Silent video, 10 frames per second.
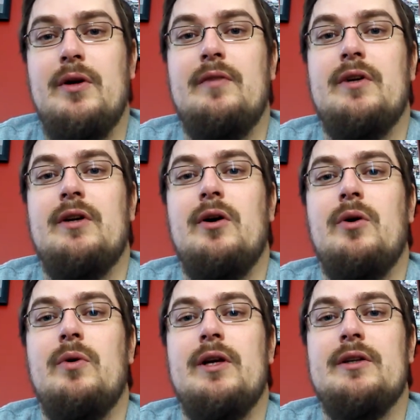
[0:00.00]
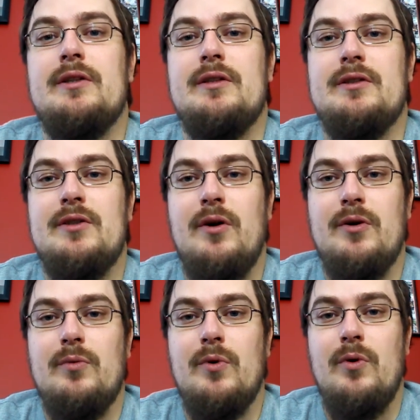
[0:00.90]
even go into the
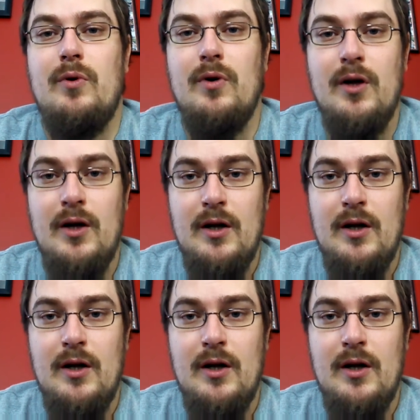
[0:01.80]
starter role.